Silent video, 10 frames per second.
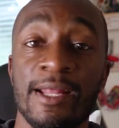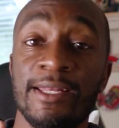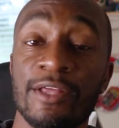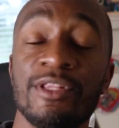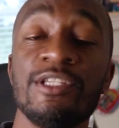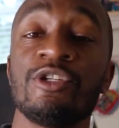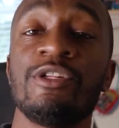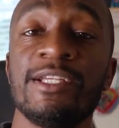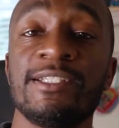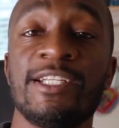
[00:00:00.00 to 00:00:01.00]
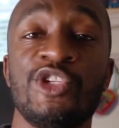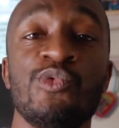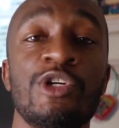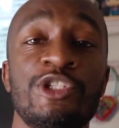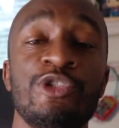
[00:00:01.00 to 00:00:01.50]
Now these are the things that you
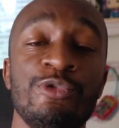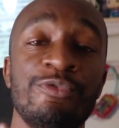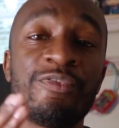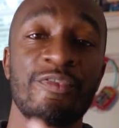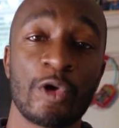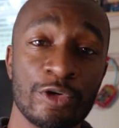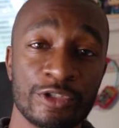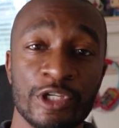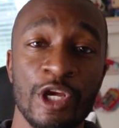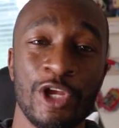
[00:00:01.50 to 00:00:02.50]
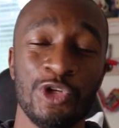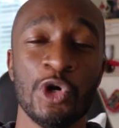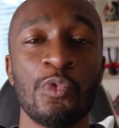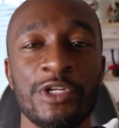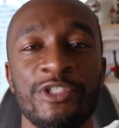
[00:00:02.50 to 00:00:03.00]
want to do first. You
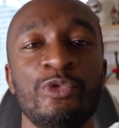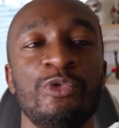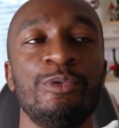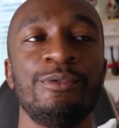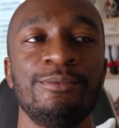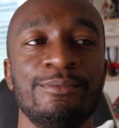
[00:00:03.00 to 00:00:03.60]
don't want to